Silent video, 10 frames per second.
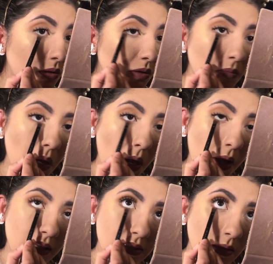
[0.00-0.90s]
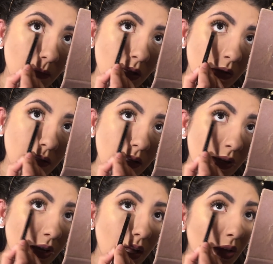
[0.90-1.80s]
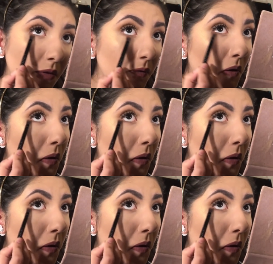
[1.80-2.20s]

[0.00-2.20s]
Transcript: under my eye, the same color that I have